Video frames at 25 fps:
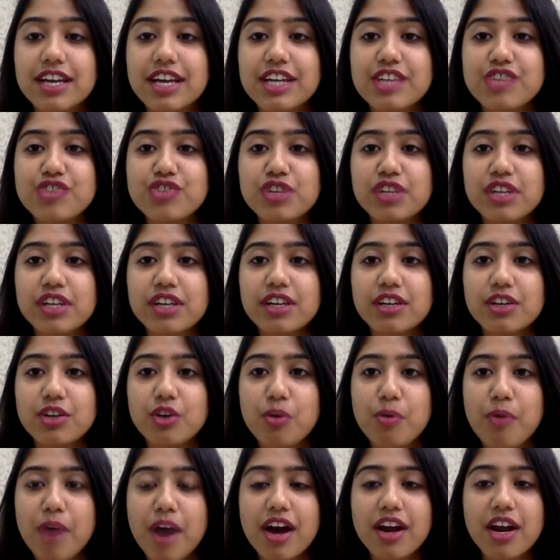engineer
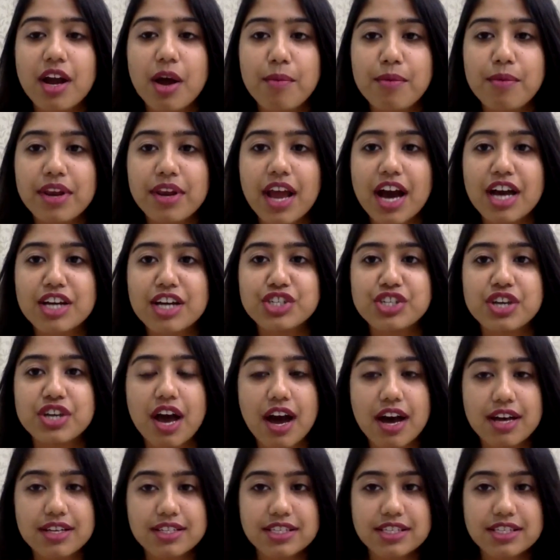Kumar Abhilash